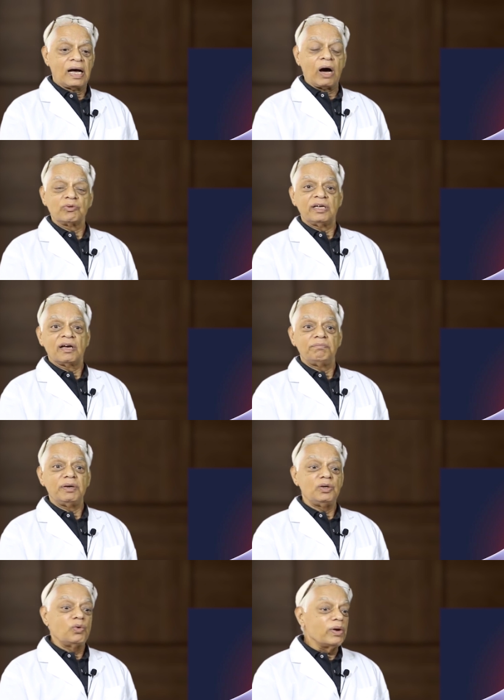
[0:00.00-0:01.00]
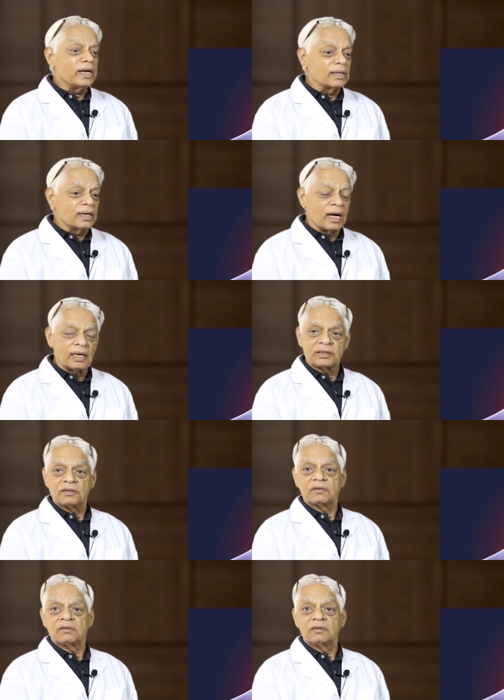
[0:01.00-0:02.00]
how they have been doing the
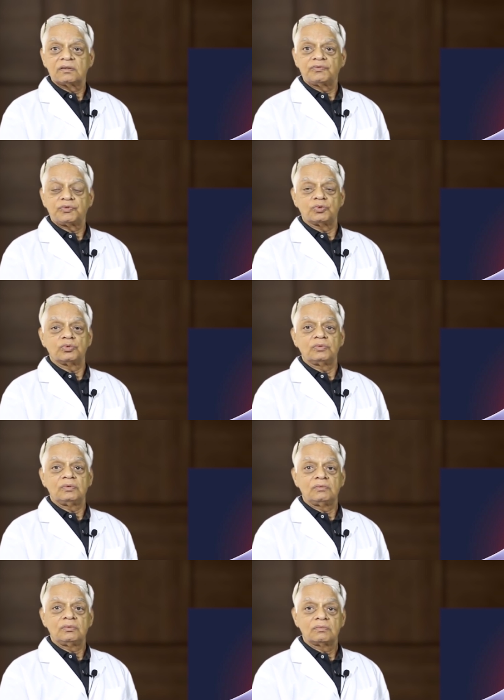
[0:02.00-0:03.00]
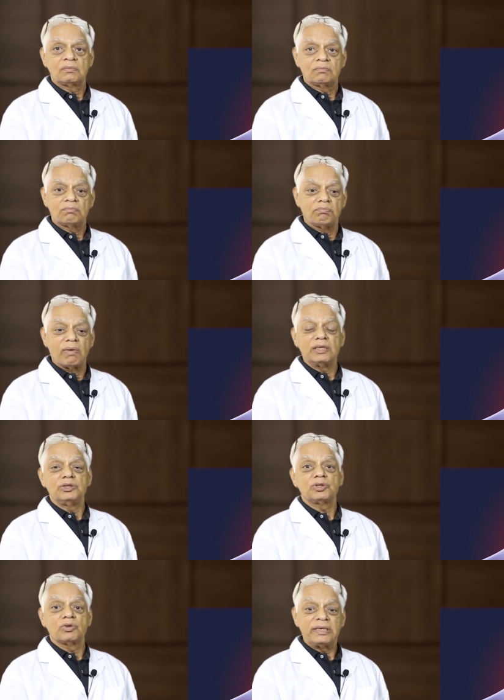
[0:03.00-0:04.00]
last few
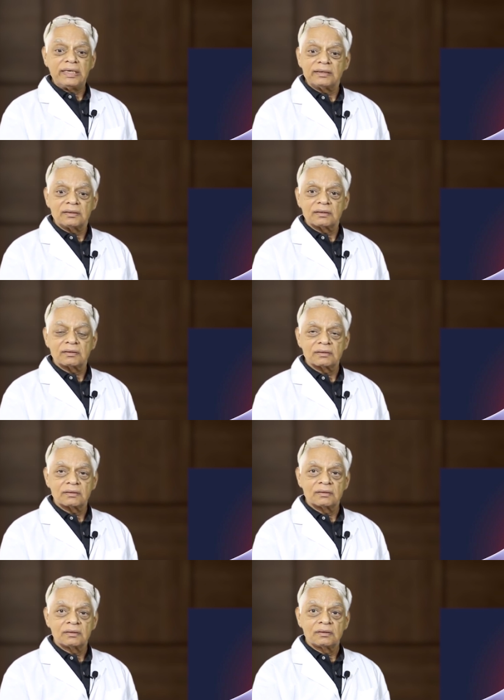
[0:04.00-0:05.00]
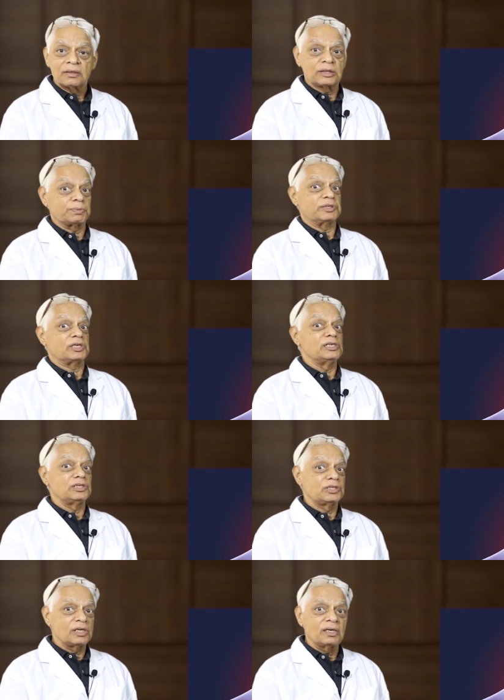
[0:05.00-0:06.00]
months or years, especially
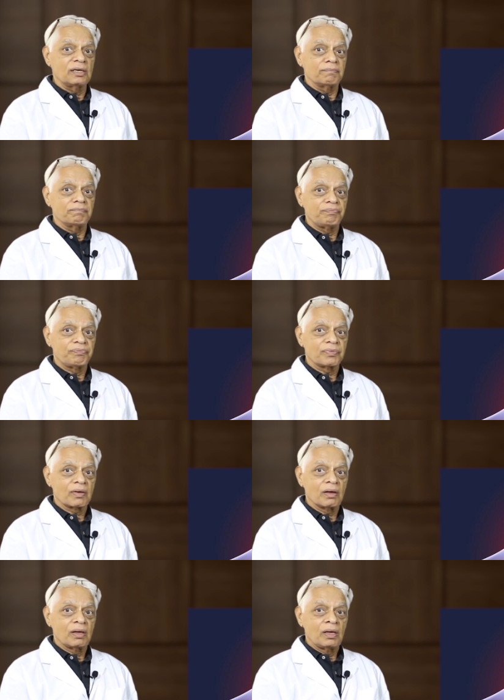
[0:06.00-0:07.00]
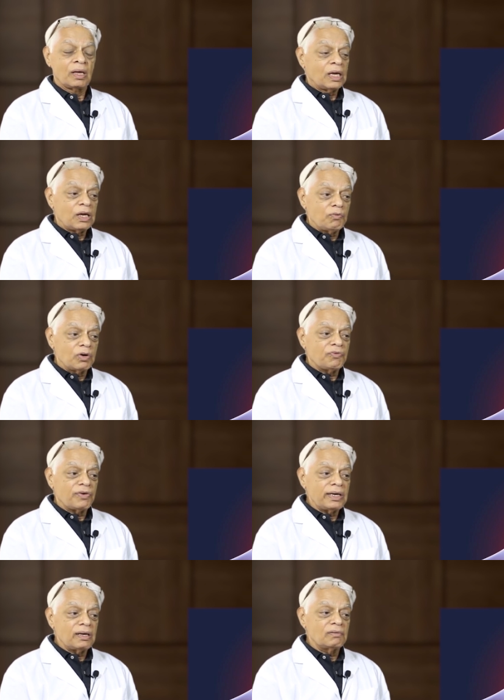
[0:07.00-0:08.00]
in children. You want to
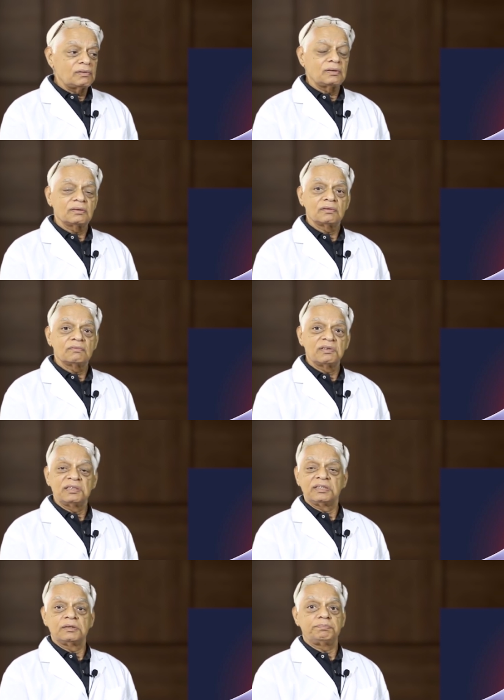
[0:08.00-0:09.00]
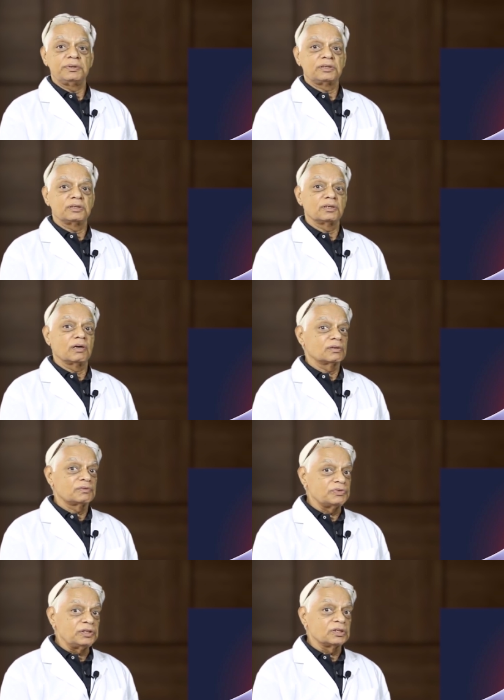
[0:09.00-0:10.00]
find out whether the patient had
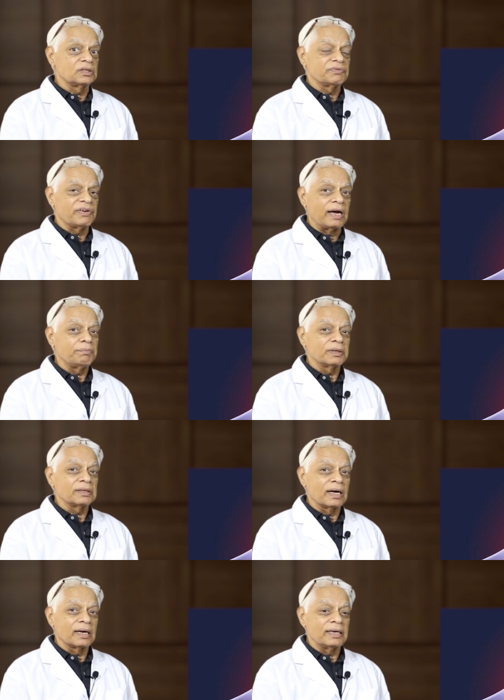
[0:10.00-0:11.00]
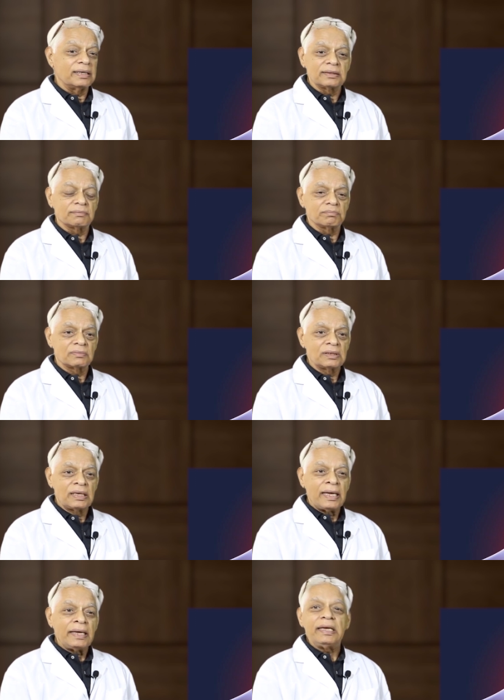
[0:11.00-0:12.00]
features of hyperthyroidism.
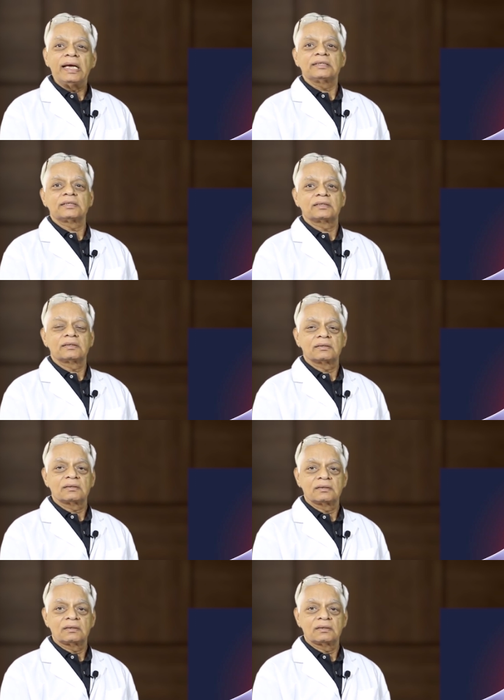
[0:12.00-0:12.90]
Yes,